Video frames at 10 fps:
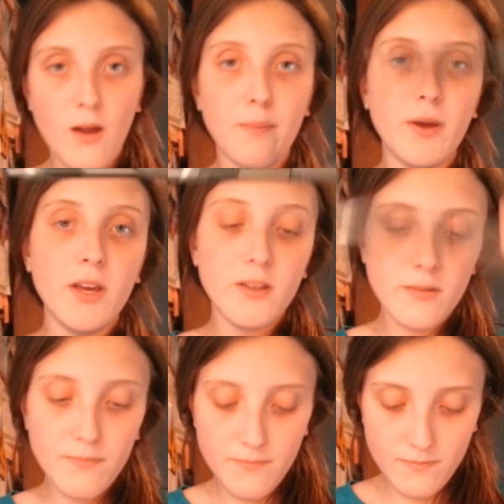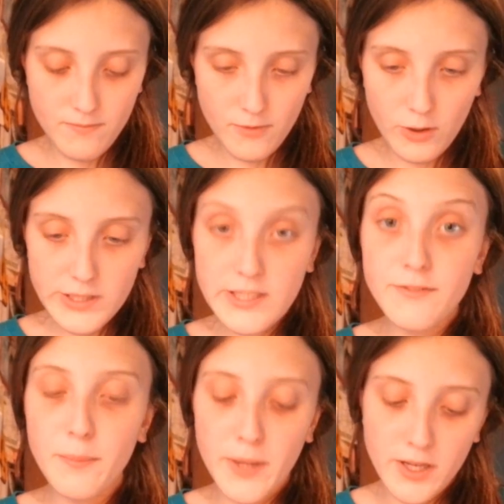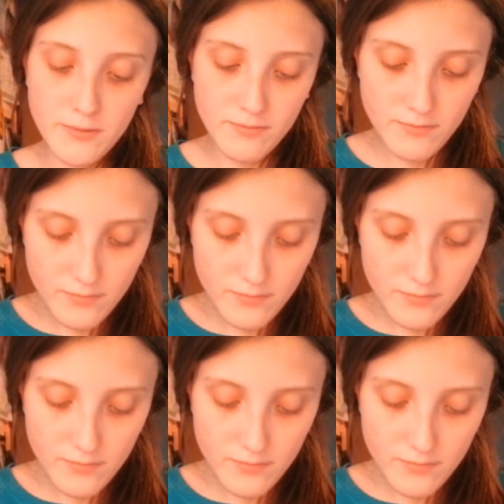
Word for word: A pen. Always have a pen.